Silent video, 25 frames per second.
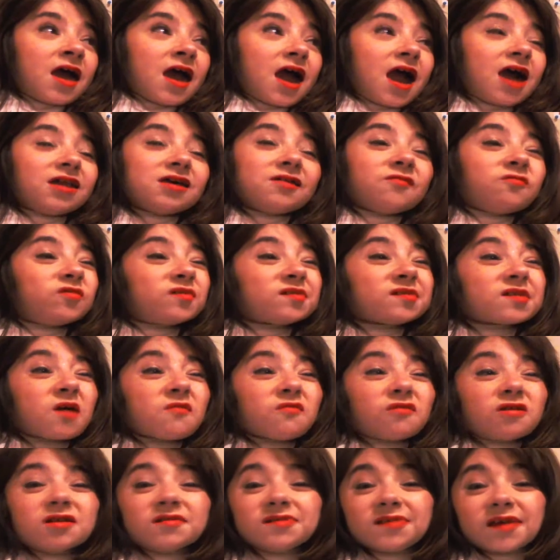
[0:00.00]
and it was
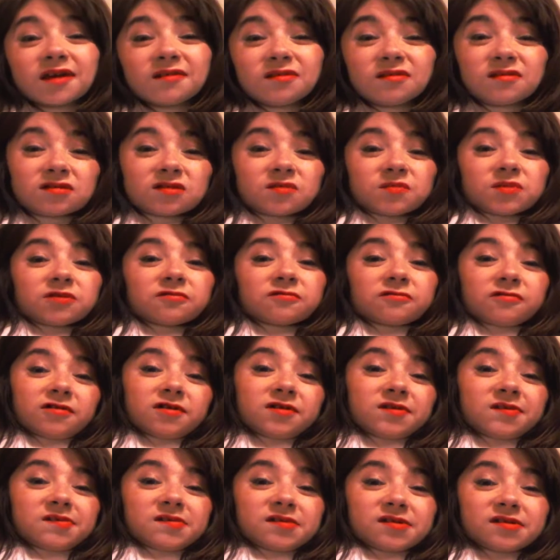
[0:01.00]
never intended to be
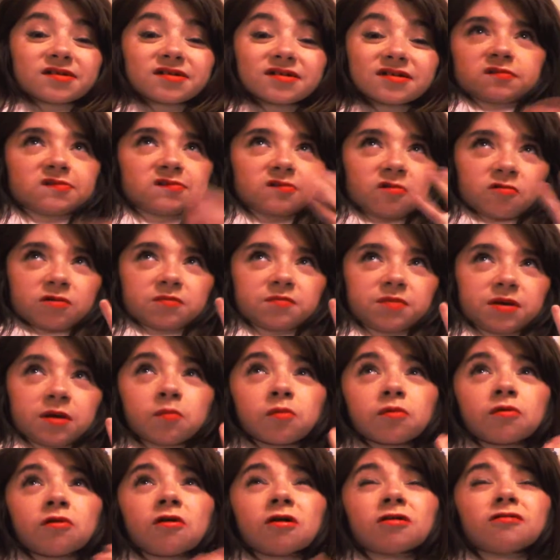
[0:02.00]
realistic. So when
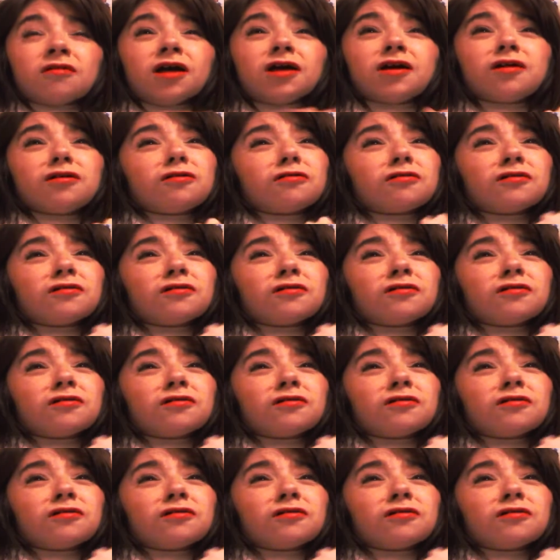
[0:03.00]
people are like,